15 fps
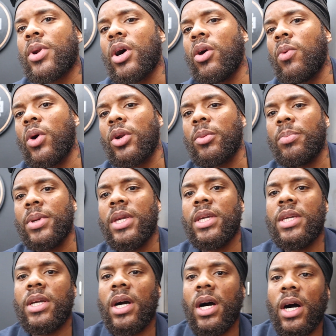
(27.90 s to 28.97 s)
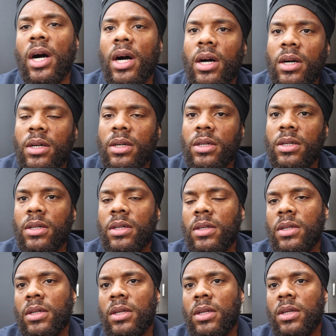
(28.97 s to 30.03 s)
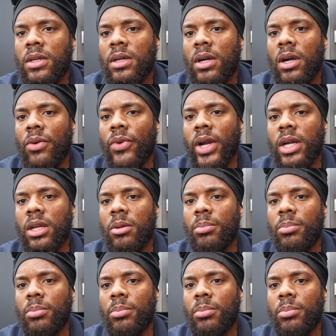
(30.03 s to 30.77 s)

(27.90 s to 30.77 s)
don't want to be a regular